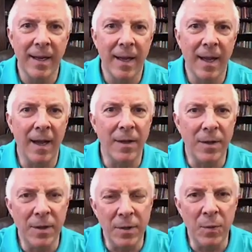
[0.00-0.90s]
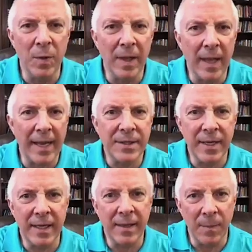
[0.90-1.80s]
You realize
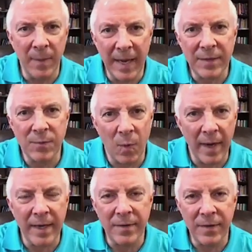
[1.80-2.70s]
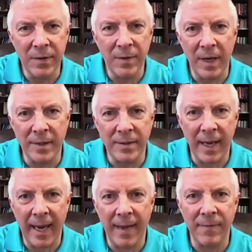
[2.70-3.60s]
that the best way to
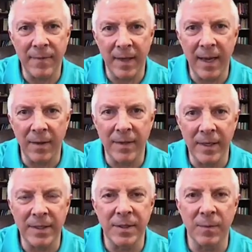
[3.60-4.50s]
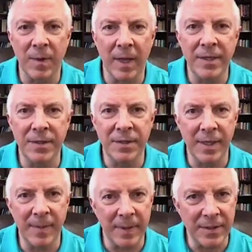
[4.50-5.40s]
have the healthiness in
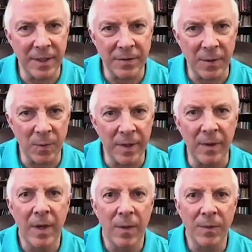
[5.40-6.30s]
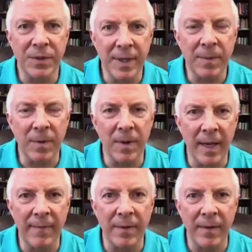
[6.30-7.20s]
relationship is there's a real reciprocal
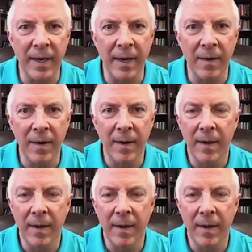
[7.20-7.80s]
effort there.